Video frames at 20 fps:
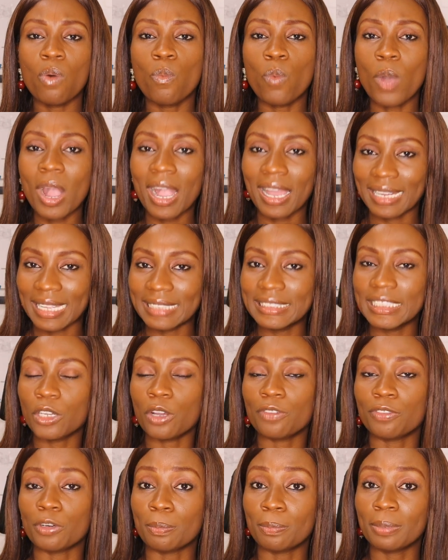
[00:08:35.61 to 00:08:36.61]
what can I
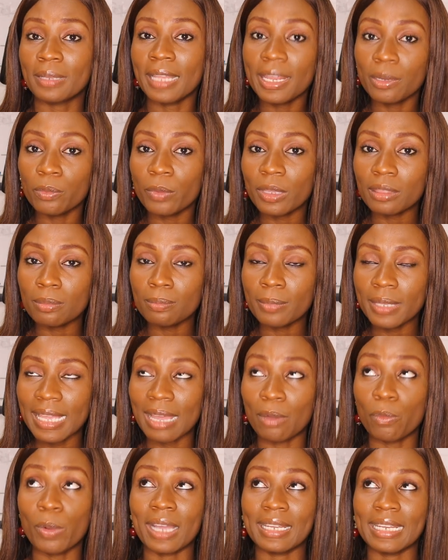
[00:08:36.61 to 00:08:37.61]
take off a plane with
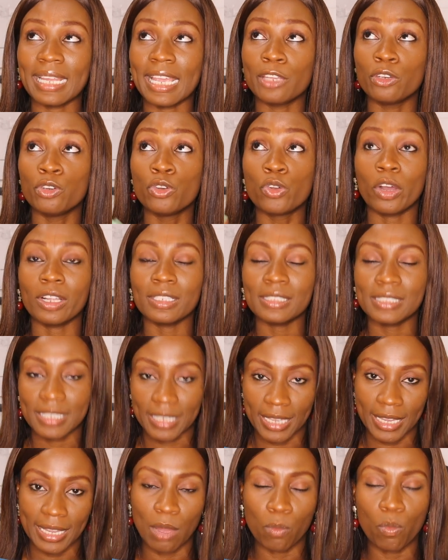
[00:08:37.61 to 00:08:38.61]
me and what can I not
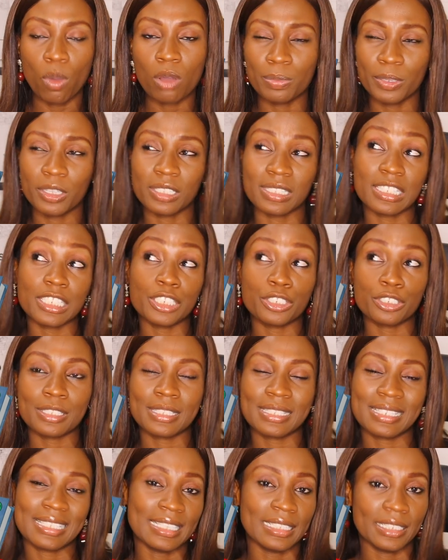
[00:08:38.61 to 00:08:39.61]
take and what we consider
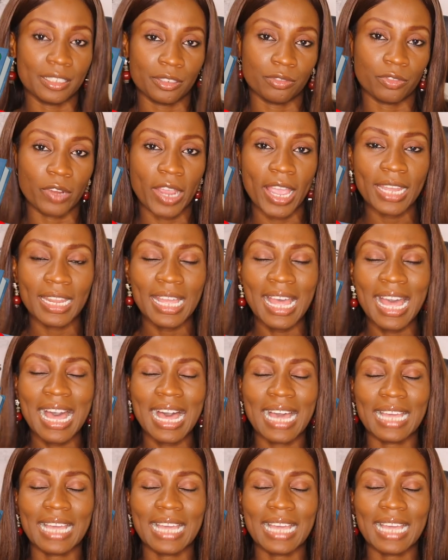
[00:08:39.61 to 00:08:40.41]
stealing, right?